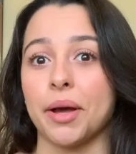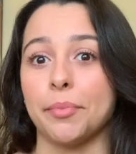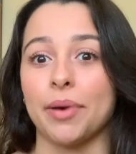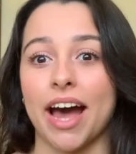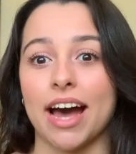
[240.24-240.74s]
my
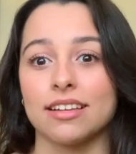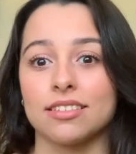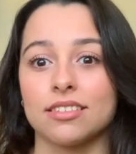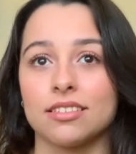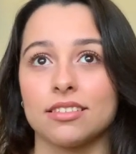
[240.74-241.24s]

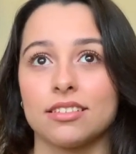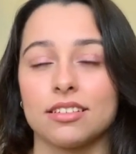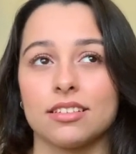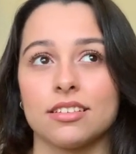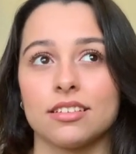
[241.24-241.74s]
past,
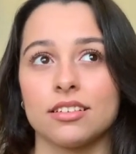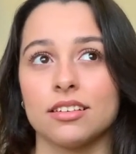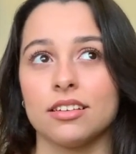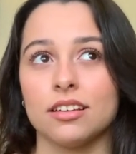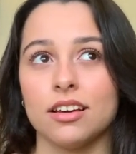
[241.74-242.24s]

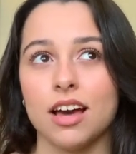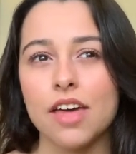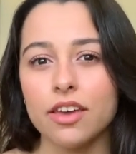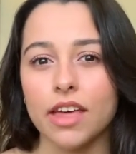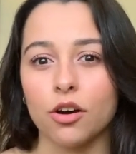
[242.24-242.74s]

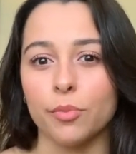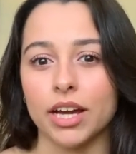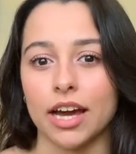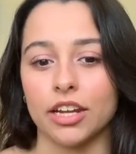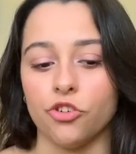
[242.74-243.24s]
I think that would be
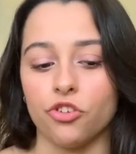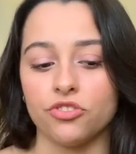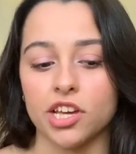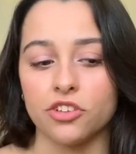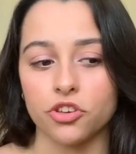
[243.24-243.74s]
kind of
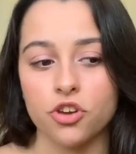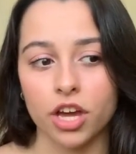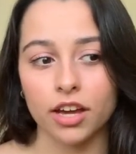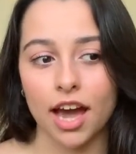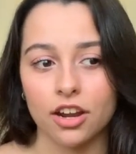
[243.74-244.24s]
interesting. So you
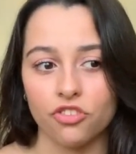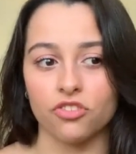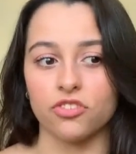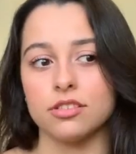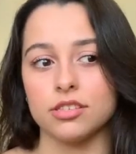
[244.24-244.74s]
can kind of
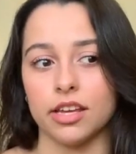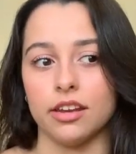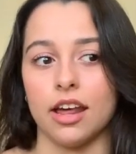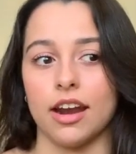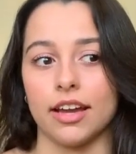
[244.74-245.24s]
just
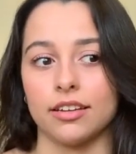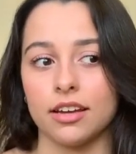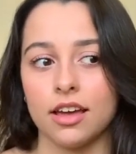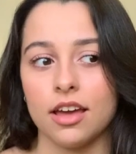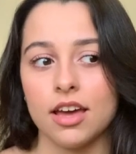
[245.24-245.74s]
sit and like
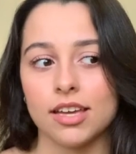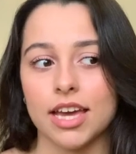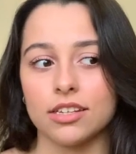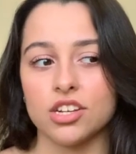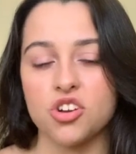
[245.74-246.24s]

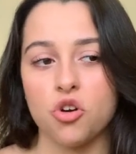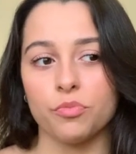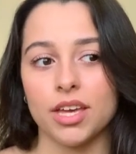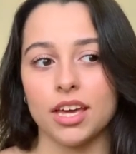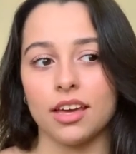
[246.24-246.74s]
get to know
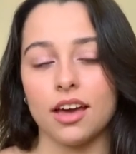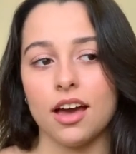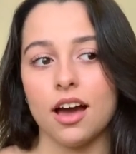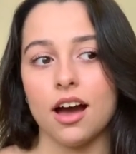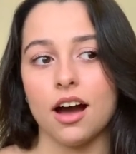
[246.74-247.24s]
me.
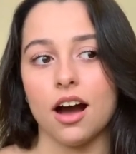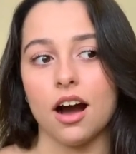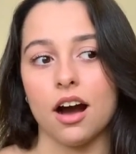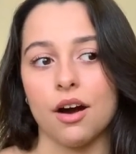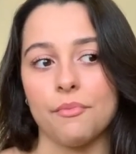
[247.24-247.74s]

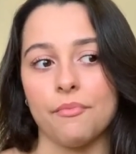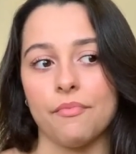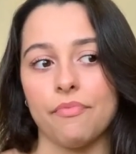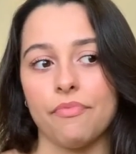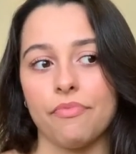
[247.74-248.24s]

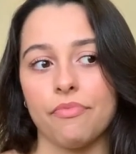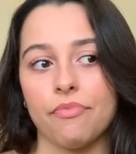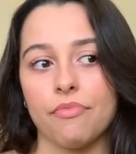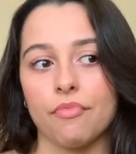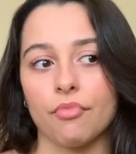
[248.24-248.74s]

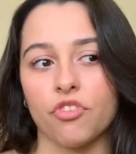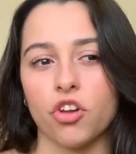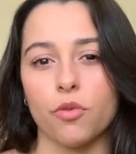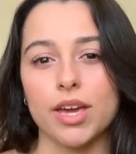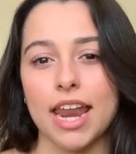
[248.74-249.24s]
So
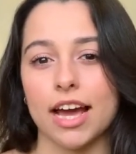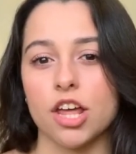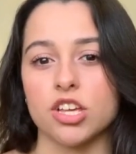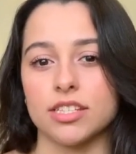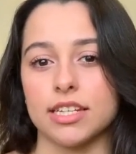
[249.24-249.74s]
it'll be like
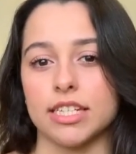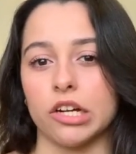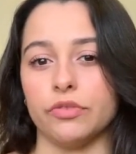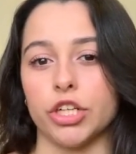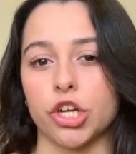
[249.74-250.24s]
another sit
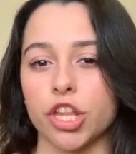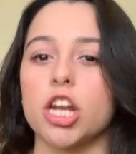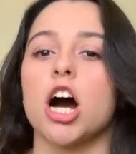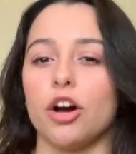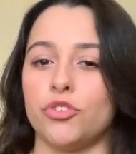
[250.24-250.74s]
down video, and
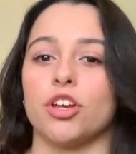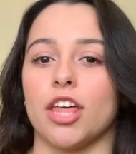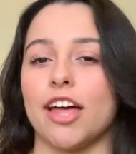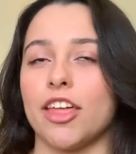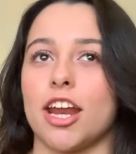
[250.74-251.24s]
then after
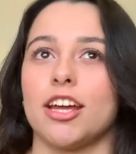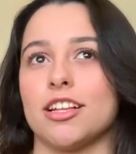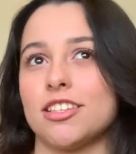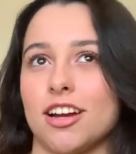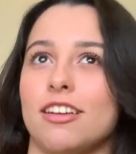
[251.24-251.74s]
that, then I
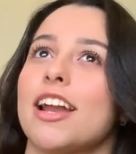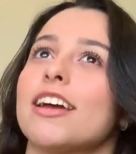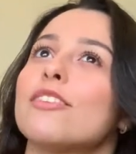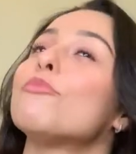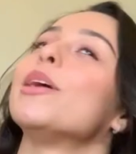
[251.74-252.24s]
can start
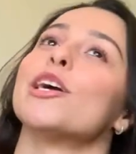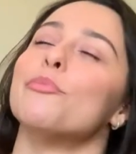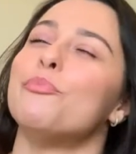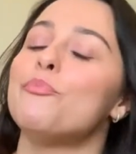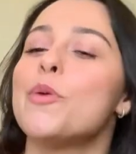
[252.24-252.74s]
like being a
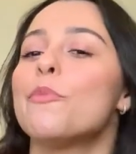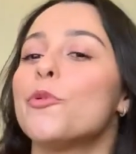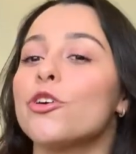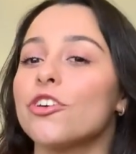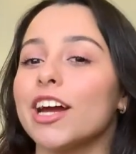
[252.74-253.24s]
bit
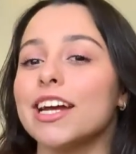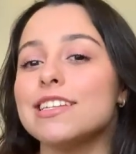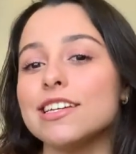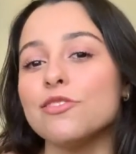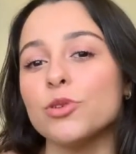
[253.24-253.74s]
more
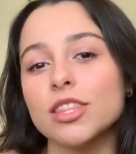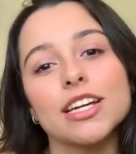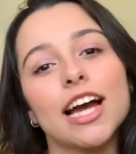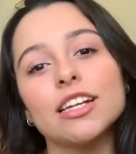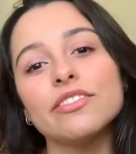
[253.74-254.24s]
creative with the
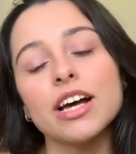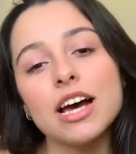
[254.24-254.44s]
kind of